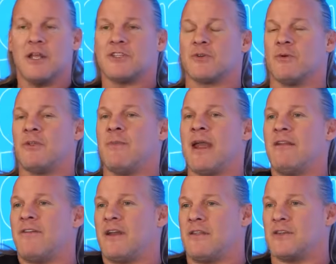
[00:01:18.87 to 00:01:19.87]
So we're in the main
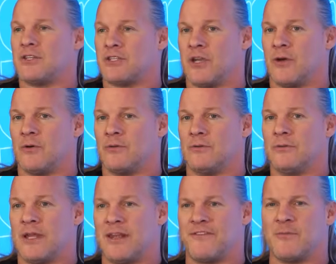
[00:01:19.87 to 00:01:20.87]
event of this show.
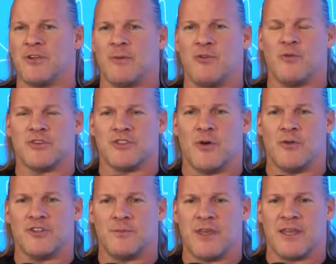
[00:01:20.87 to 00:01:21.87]
And FMW was
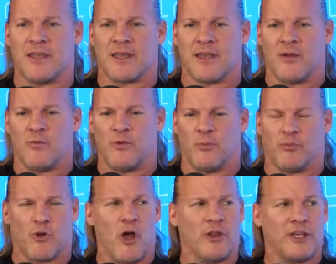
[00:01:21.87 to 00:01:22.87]
known as being like a real
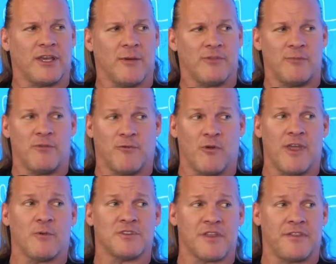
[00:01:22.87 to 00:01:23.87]
brawling company before
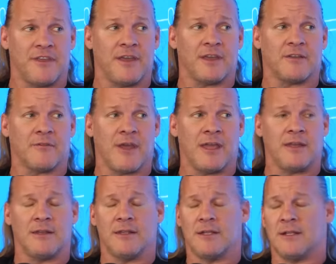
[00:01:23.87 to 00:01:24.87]
that was a thing,
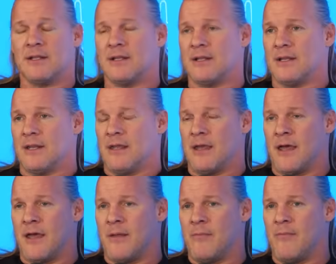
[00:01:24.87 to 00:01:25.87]
right?
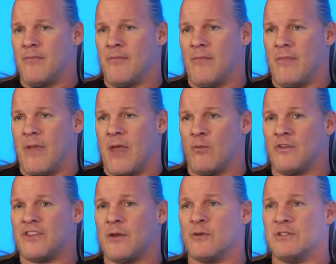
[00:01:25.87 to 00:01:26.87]
Um, and
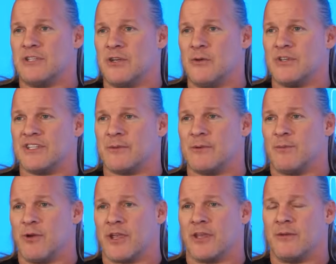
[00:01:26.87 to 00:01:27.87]
what they would do is they would
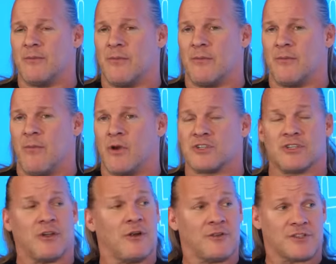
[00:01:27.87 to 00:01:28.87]
bring in
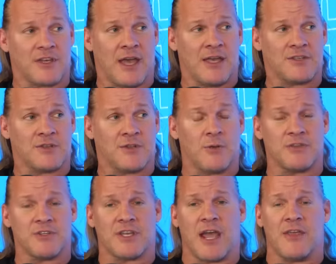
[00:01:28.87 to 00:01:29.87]
martial arts guys. So there
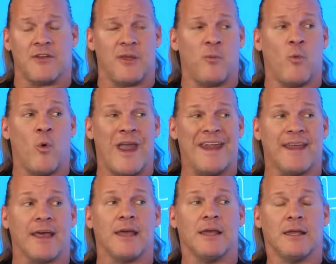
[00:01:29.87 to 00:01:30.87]
was a guy there named
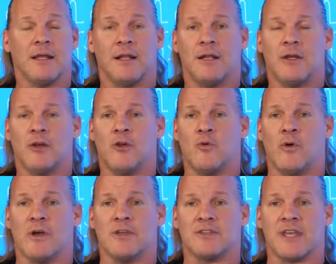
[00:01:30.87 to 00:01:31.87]
Wada who
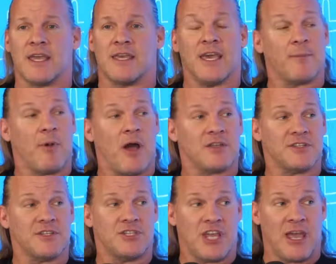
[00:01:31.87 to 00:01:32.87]
was a
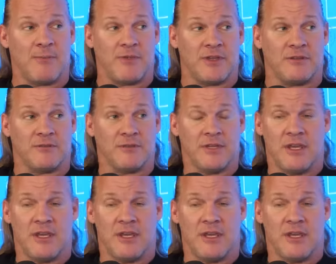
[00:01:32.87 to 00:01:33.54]
kickboxing champion.